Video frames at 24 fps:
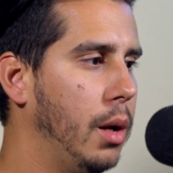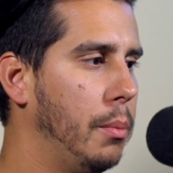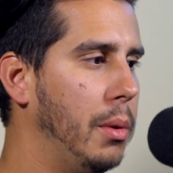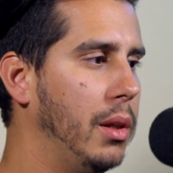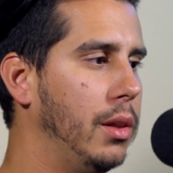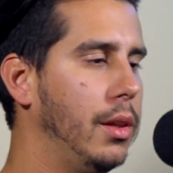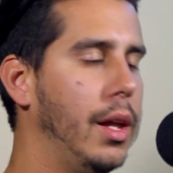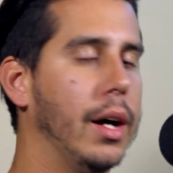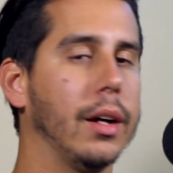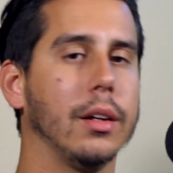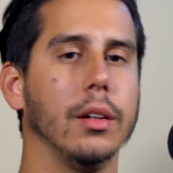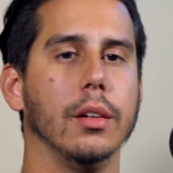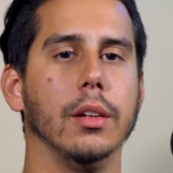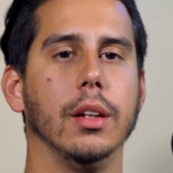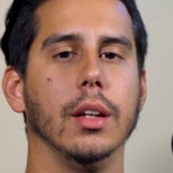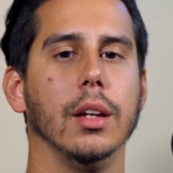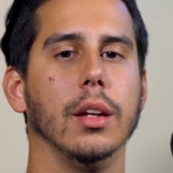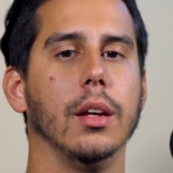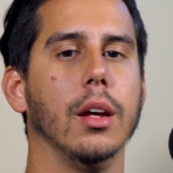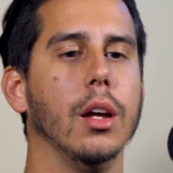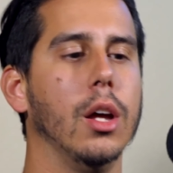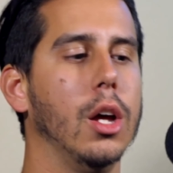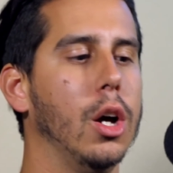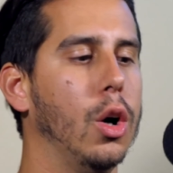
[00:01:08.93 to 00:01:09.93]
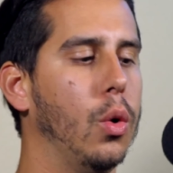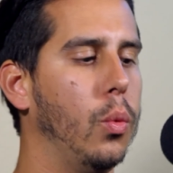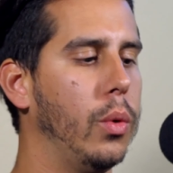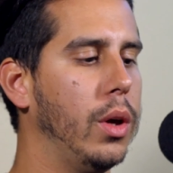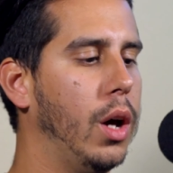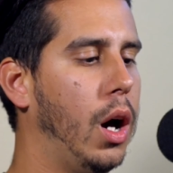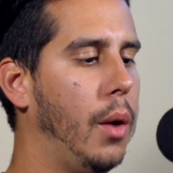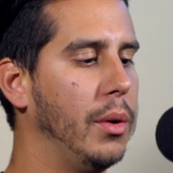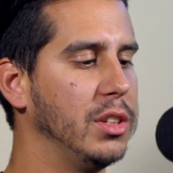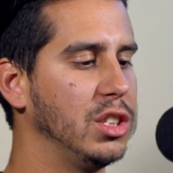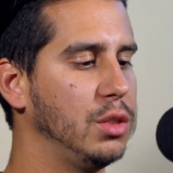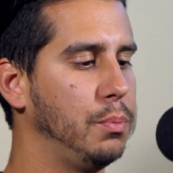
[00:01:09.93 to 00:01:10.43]
But luckily, we
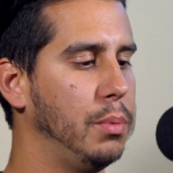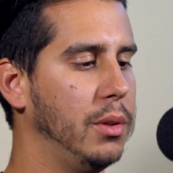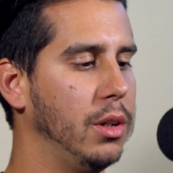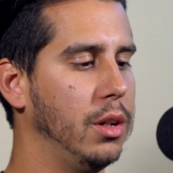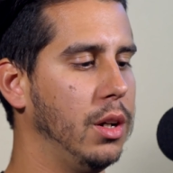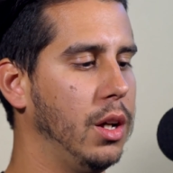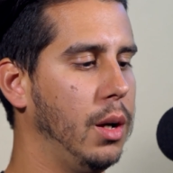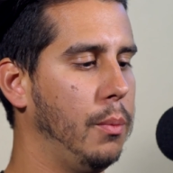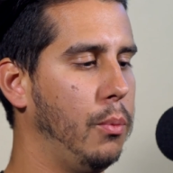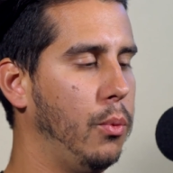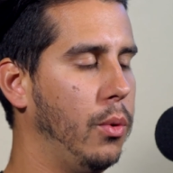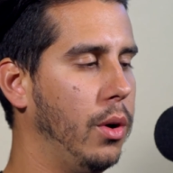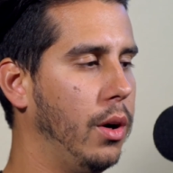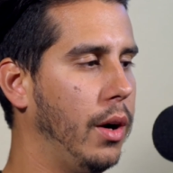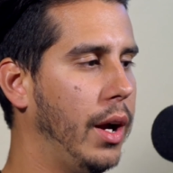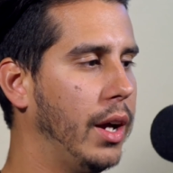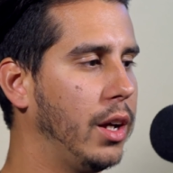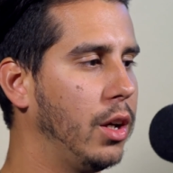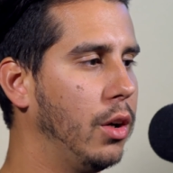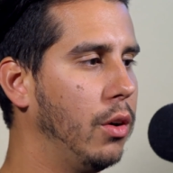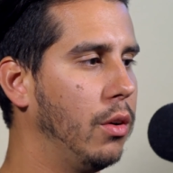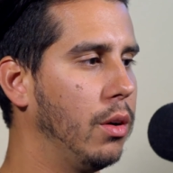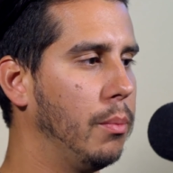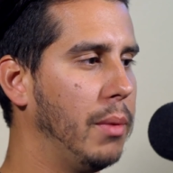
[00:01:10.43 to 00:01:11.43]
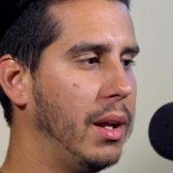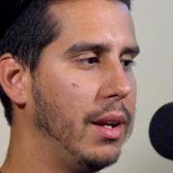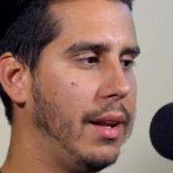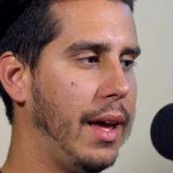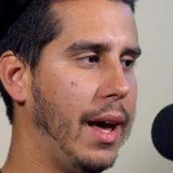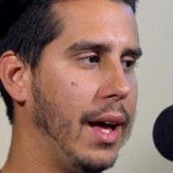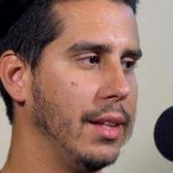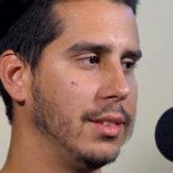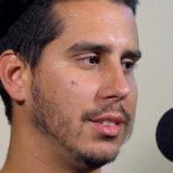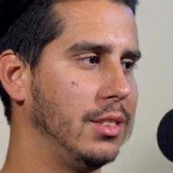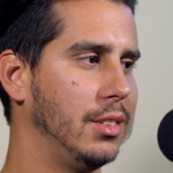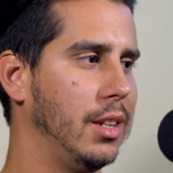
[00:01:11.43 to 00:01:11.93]
always split it up where I go to my
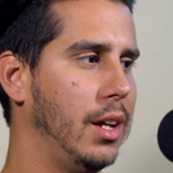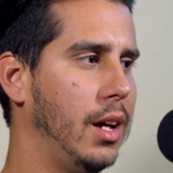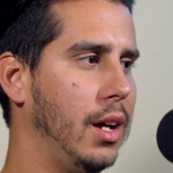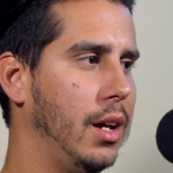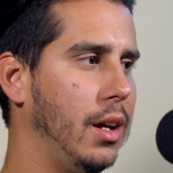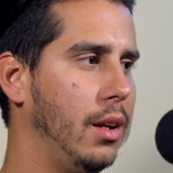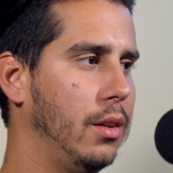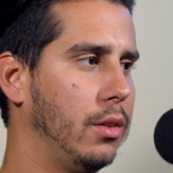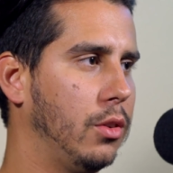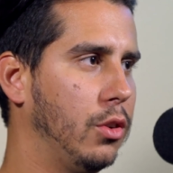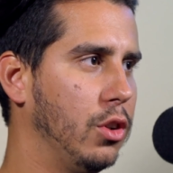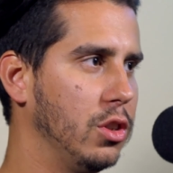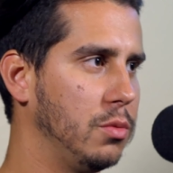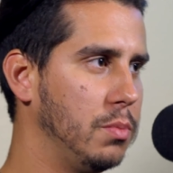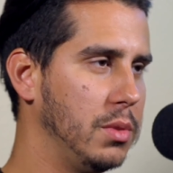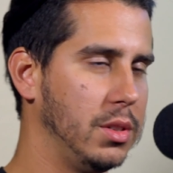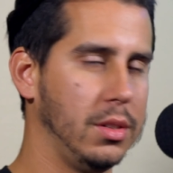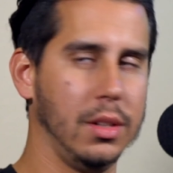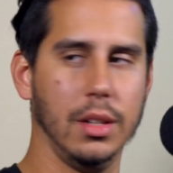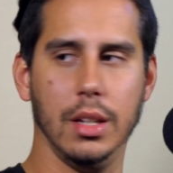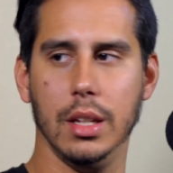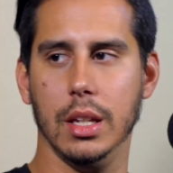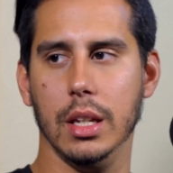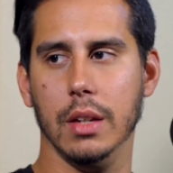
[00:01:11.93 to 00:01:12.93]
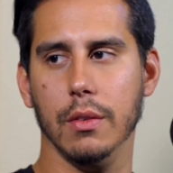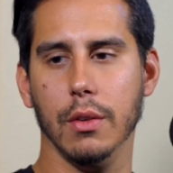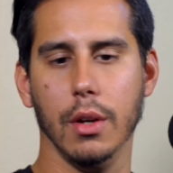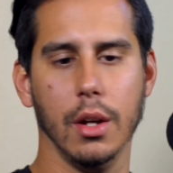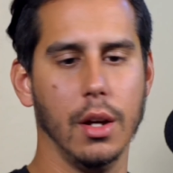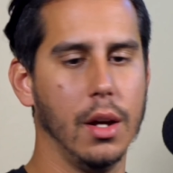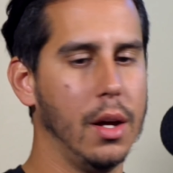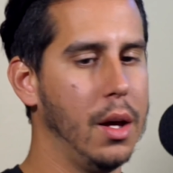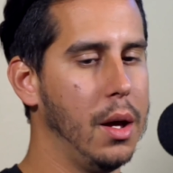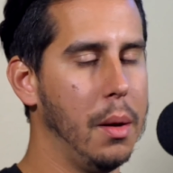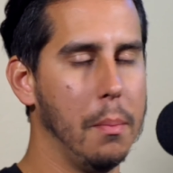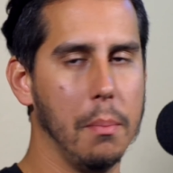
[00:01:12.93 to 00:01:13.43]
dad's side, Christmas Eve,
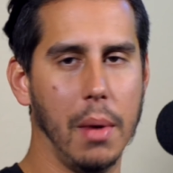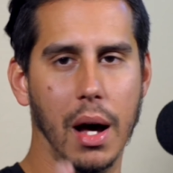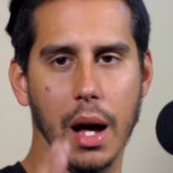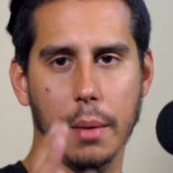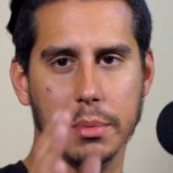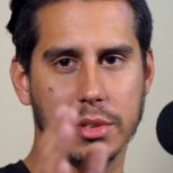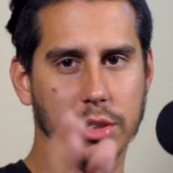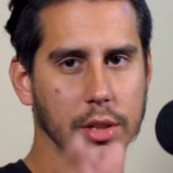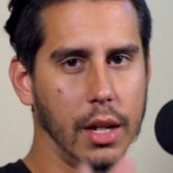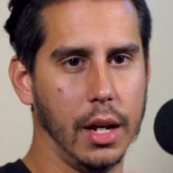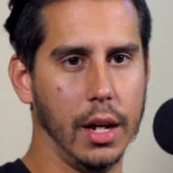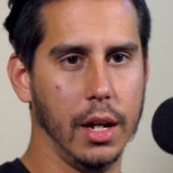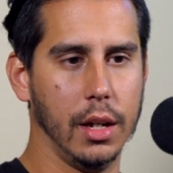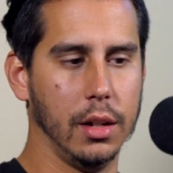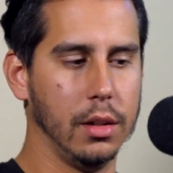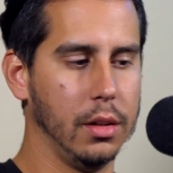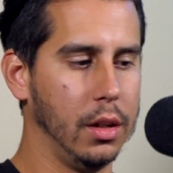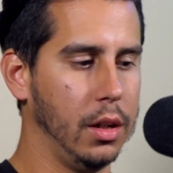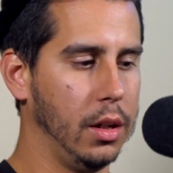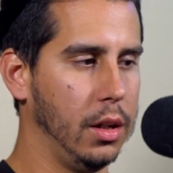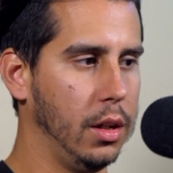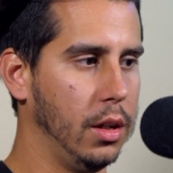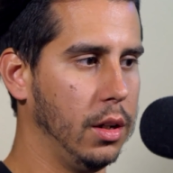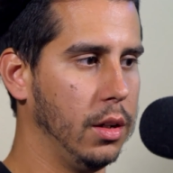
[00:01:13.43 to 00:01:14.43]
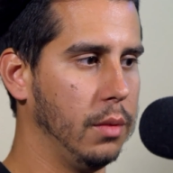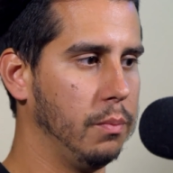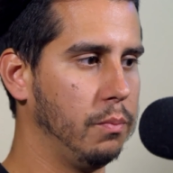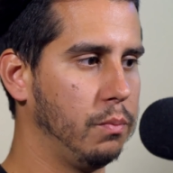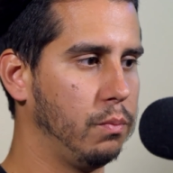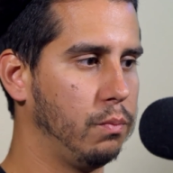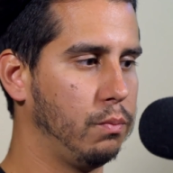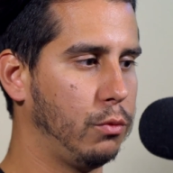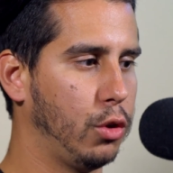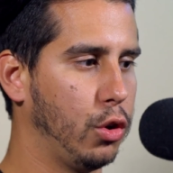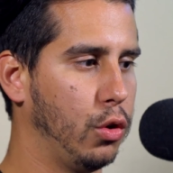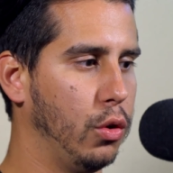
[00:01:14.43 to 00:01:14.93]
mom's side,
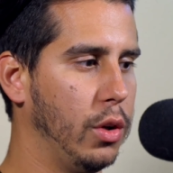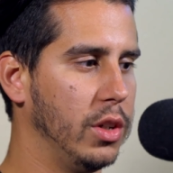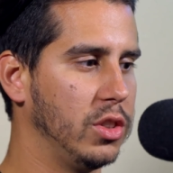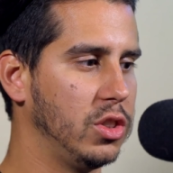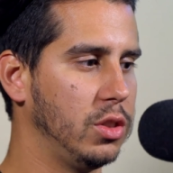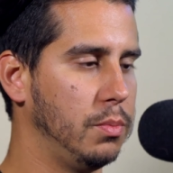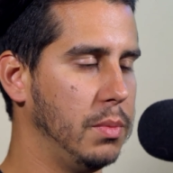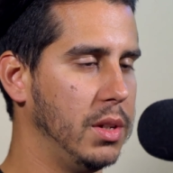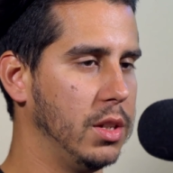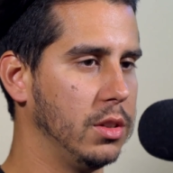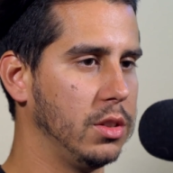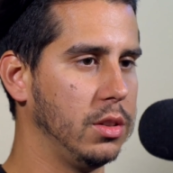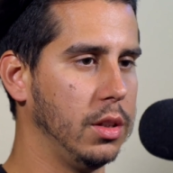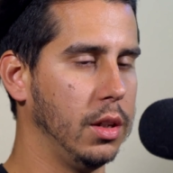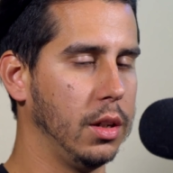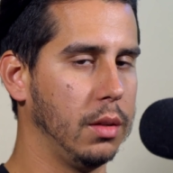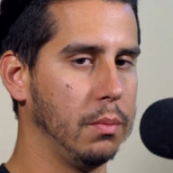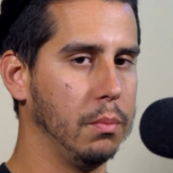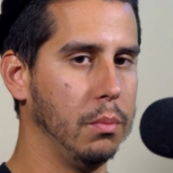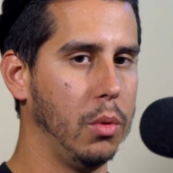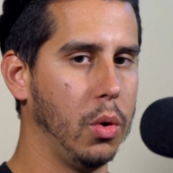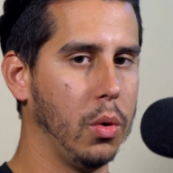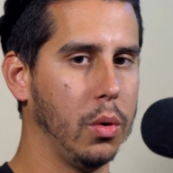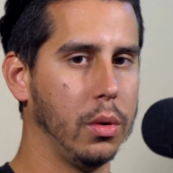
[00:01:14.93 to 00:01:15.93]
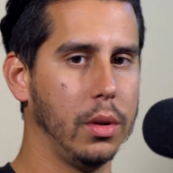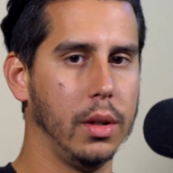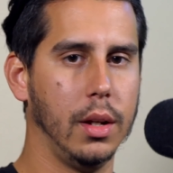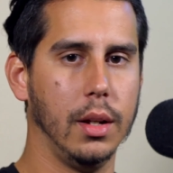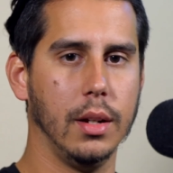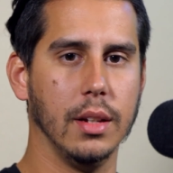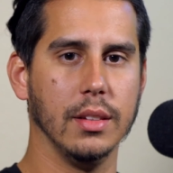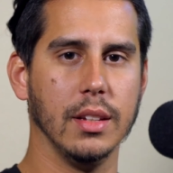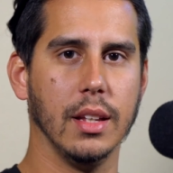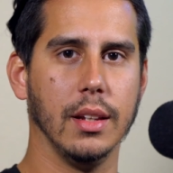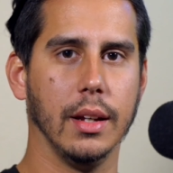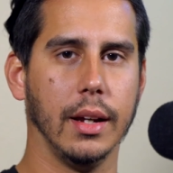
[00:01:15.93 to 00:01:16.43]
Christmas like morning,
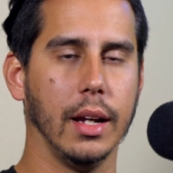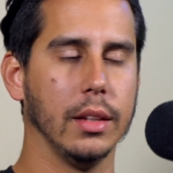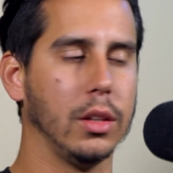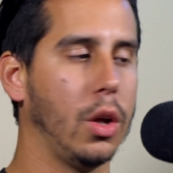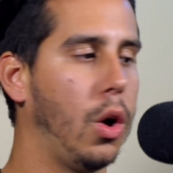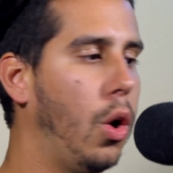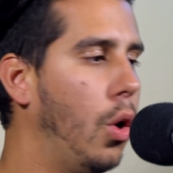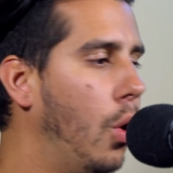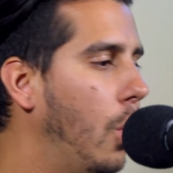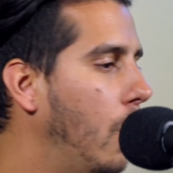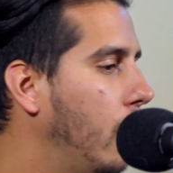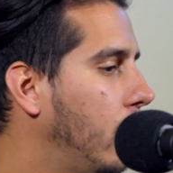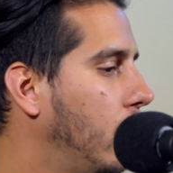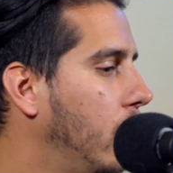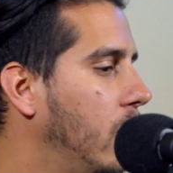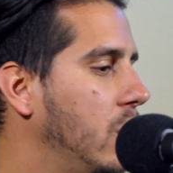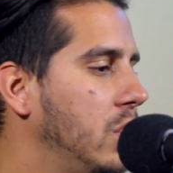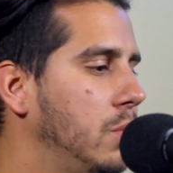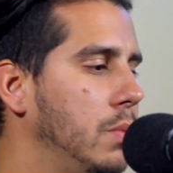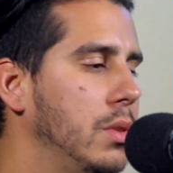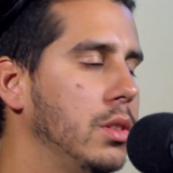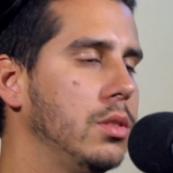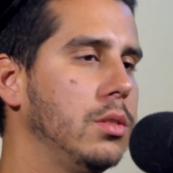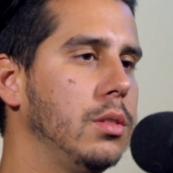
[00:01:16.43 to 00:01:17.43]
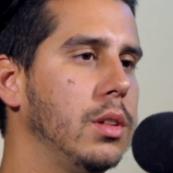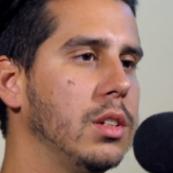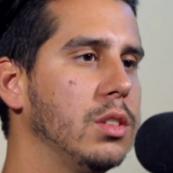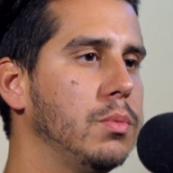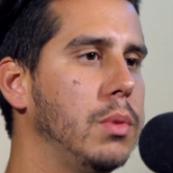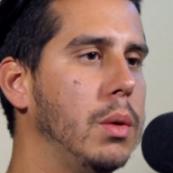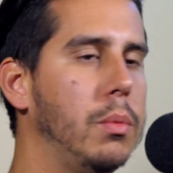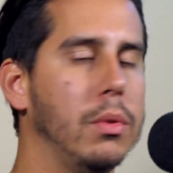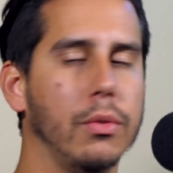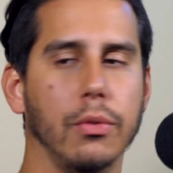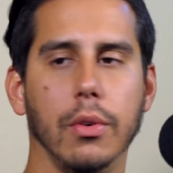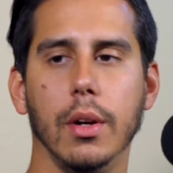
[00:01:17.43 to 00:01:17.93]
and then I got the whole Christmas like
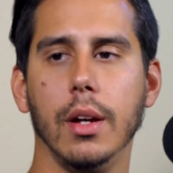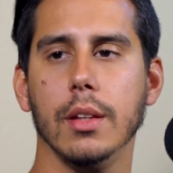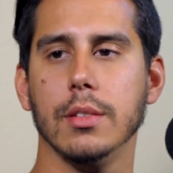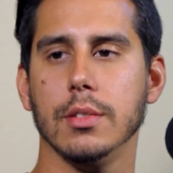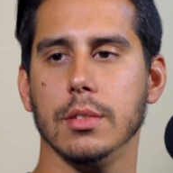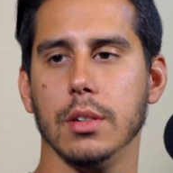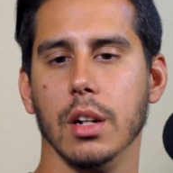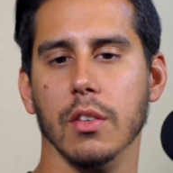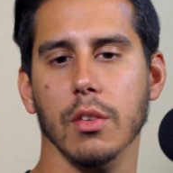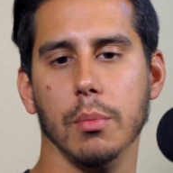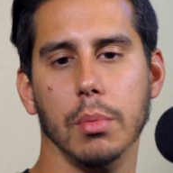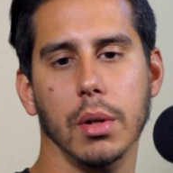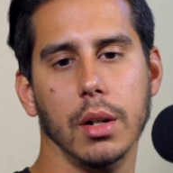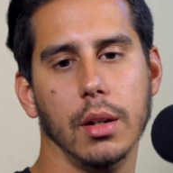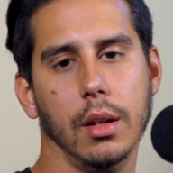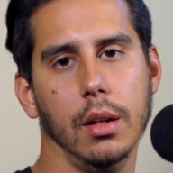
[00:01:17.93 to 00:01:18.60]
spent with friends and everybody